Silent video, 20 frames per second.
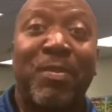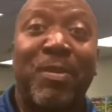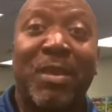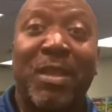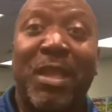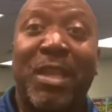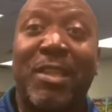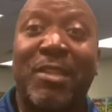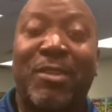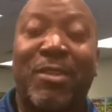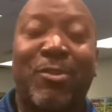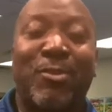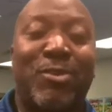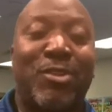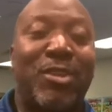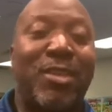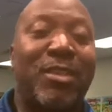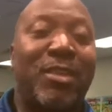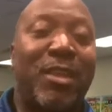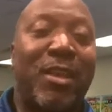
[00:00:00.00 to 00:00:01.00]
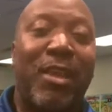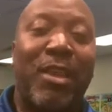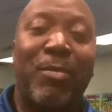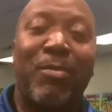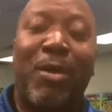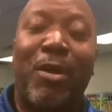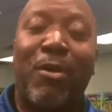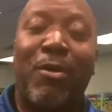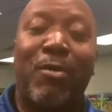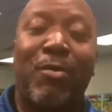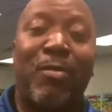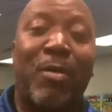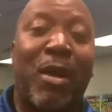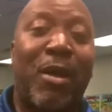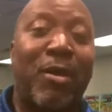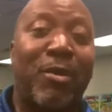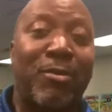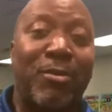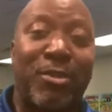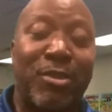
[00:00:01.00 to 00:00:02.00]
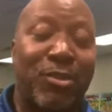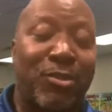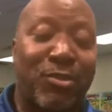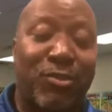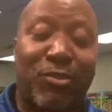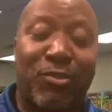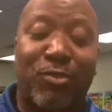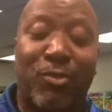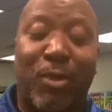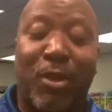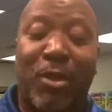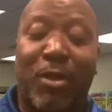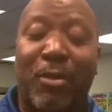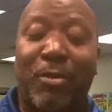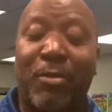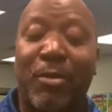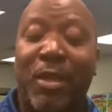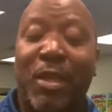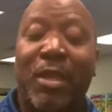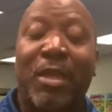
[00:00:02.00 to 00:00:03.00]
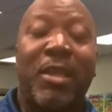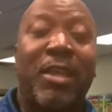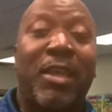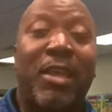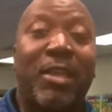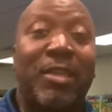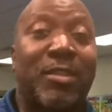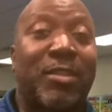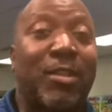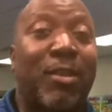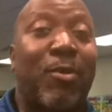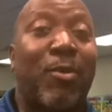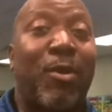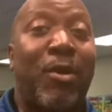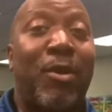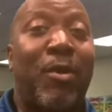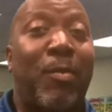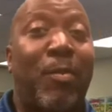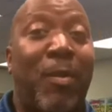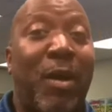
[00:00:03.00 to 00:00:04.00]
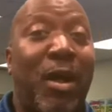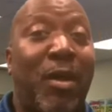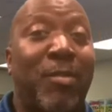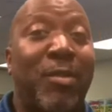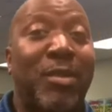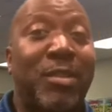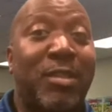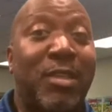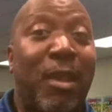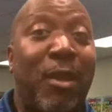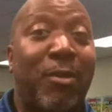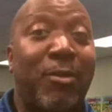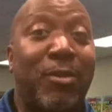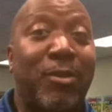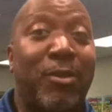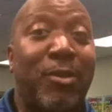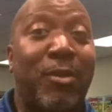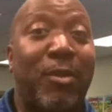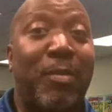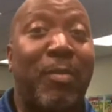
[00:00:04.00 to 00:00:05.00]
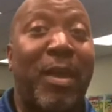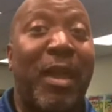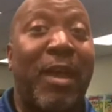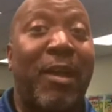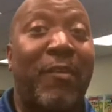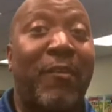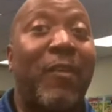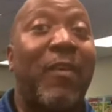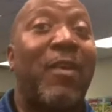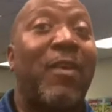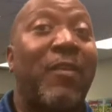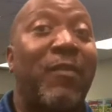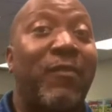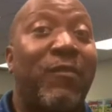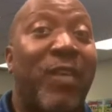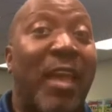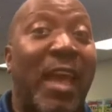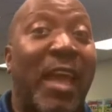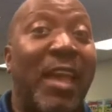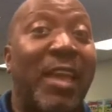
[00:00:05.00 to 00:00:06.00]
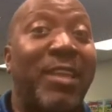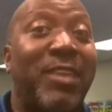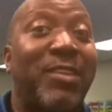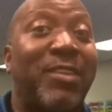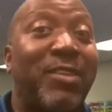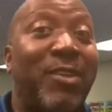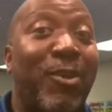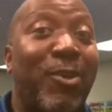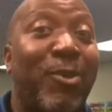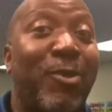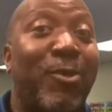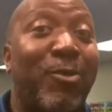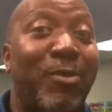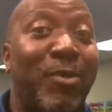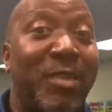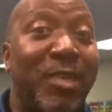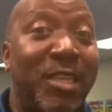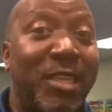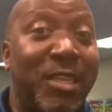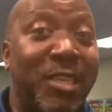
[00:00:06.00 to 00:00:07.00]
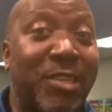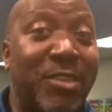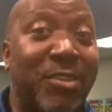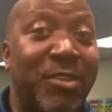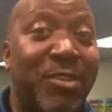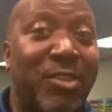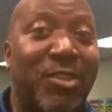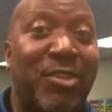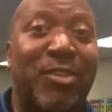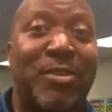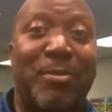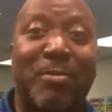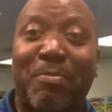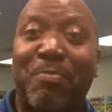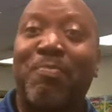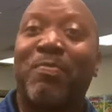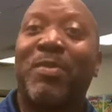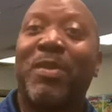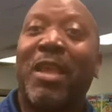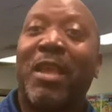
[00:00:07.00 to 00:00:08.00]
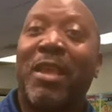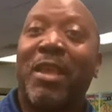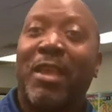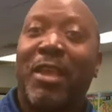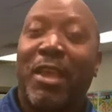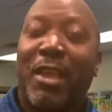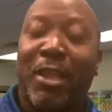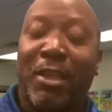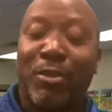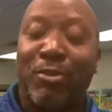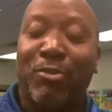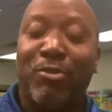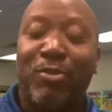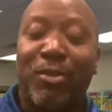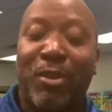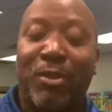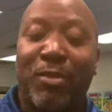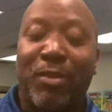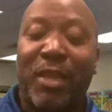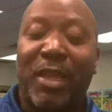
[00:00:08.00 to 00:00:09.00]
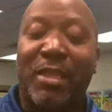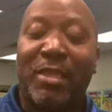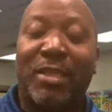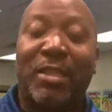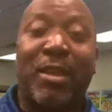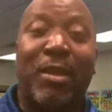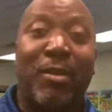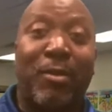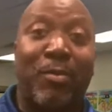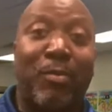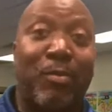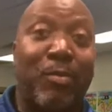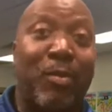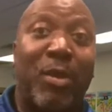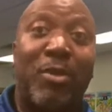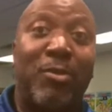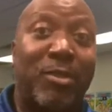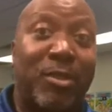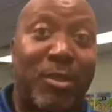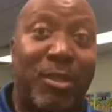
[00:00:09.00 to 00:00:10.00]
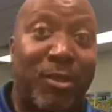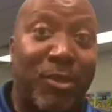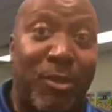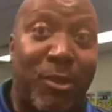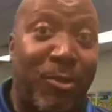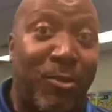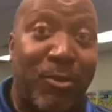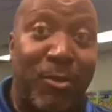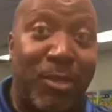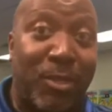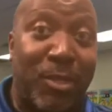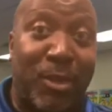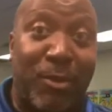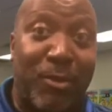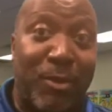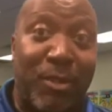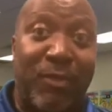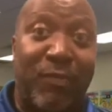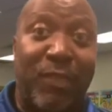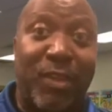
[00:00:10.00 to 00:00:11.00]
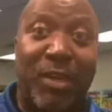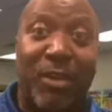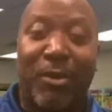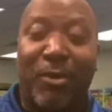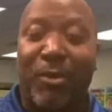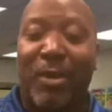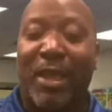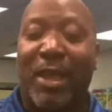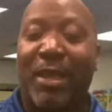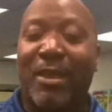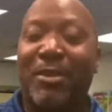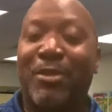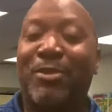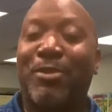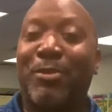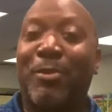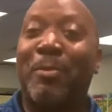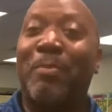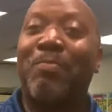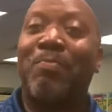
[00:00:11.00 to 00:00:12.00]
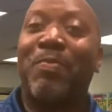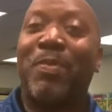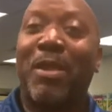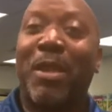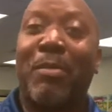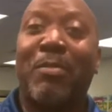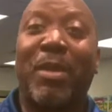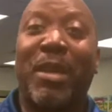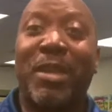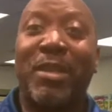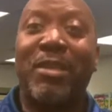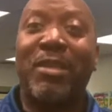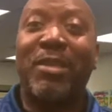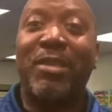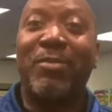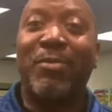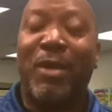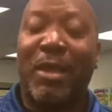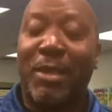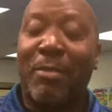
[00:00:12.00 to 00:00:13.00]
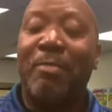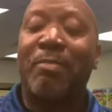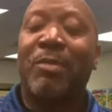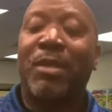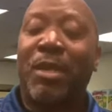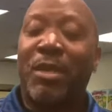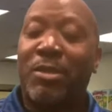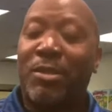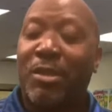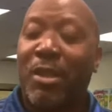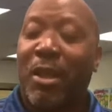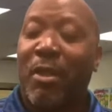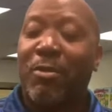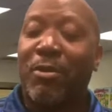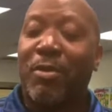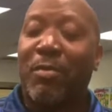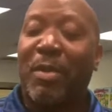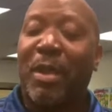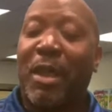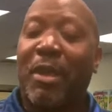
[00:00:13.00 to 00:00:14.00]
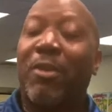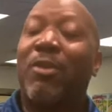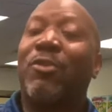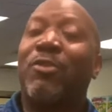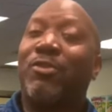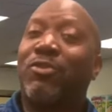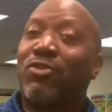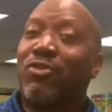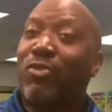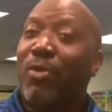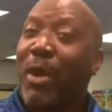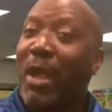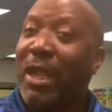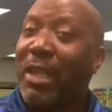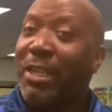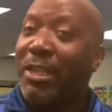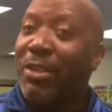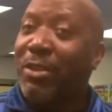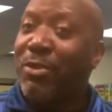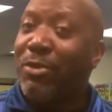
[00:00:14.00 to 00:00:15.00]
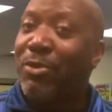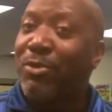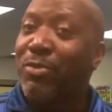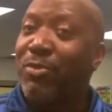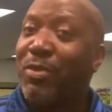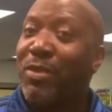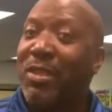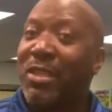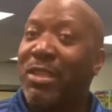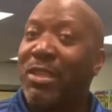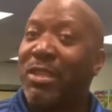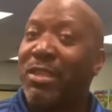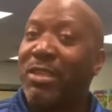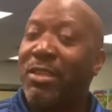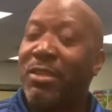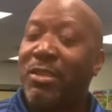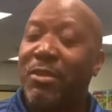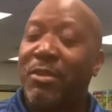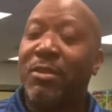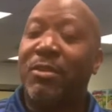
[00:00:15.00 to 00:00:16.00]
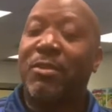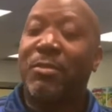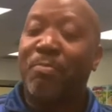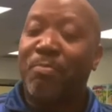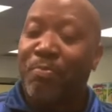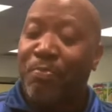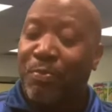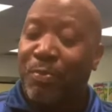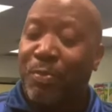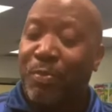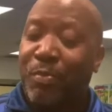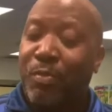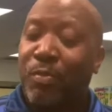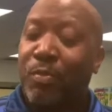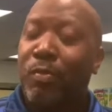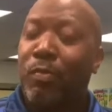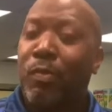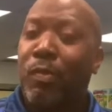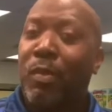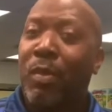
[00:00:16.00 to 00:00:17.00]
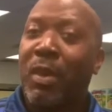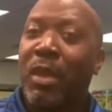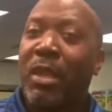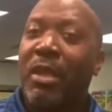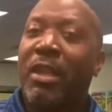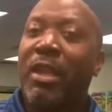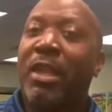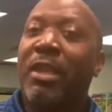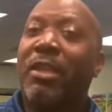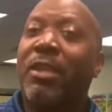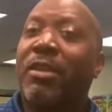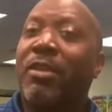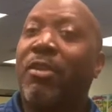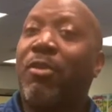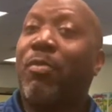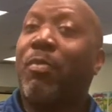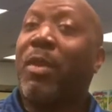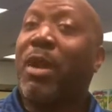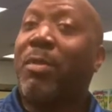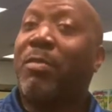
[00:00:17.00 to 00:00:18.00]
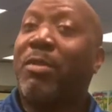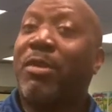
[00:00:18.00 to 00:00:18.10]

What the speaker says: And so she came home all distraught. And so her mama talked to her about finding her niche. And that's something most adults don't even know how to do. But anyway, talked about trying new things. And then her mama